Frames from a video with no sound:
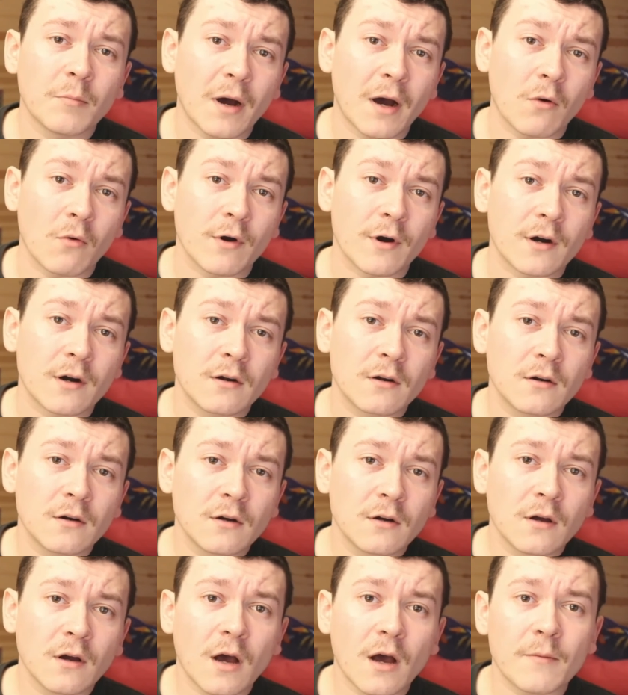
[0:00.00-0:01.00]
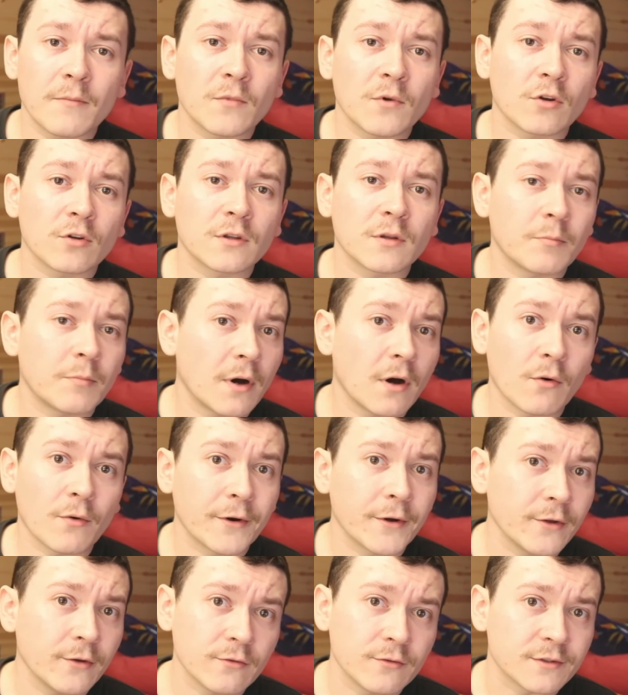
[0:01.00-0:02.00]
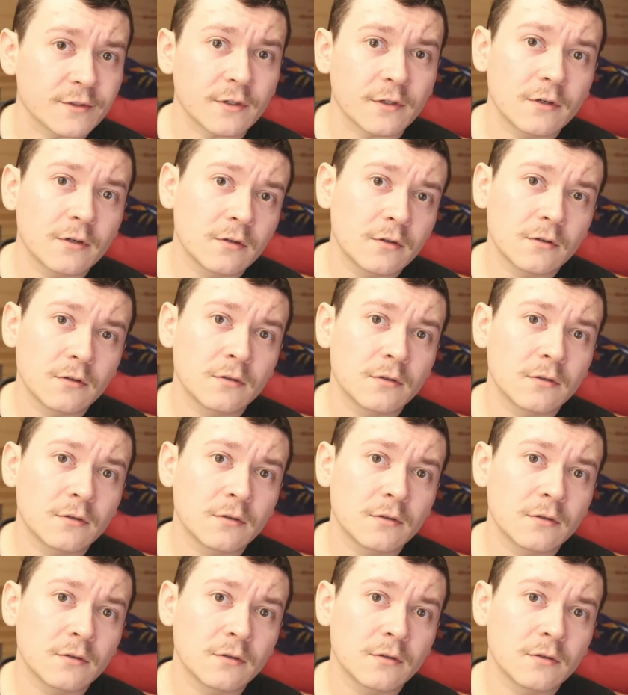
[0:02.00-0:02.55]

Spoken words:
power. I'm not a power user.